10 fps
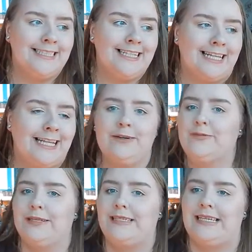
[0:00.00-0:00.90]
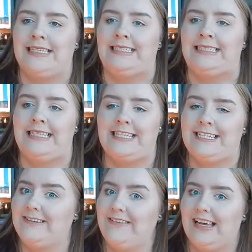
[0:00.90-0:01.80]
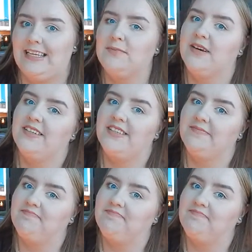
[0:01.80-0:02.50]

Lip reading: a lot of food that I shouldn't have had, but